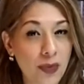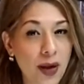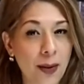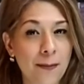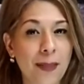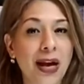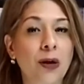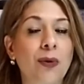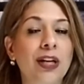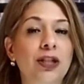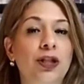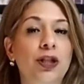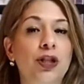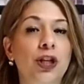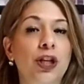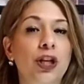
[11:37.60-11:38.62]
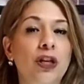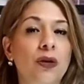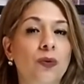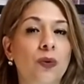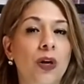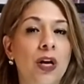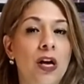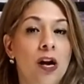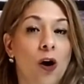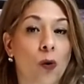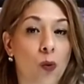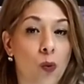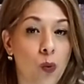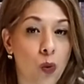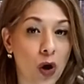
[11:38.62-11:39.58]
My question to you,
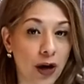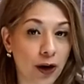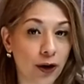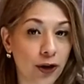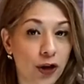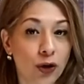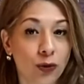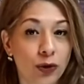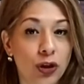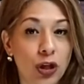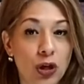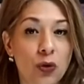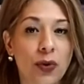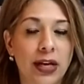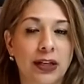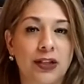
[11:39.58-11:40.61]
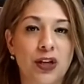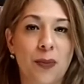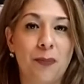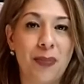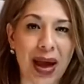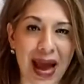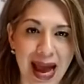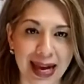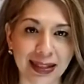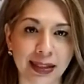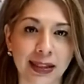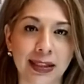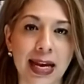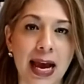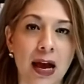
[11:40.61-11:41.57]
what are you doing to pass
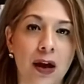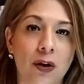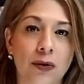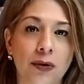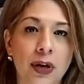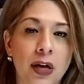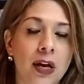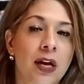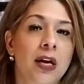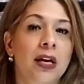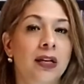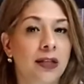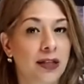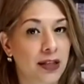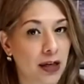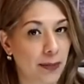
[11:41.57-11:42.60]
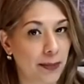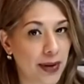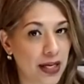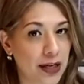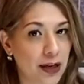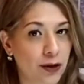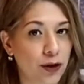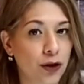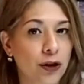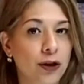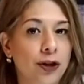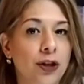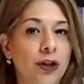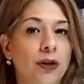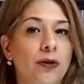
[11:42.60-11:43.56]
down dominion to your
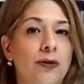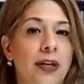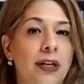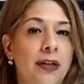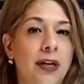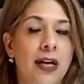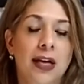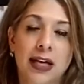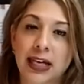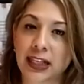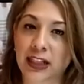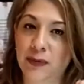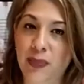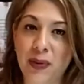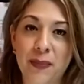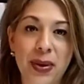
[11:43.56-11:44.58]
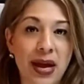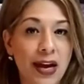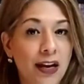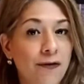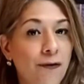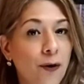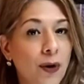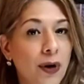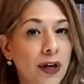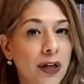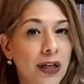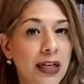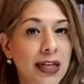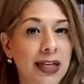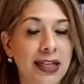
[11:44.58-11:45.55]
children? It's been paid
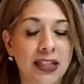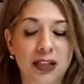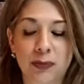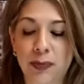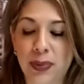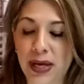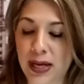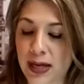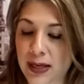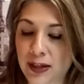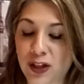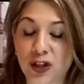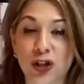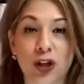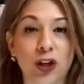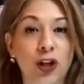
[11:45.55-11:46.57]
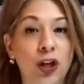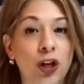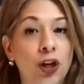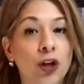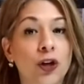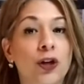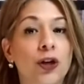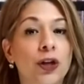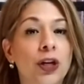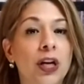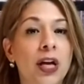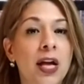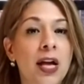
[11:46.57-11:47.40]
for, it's been secured,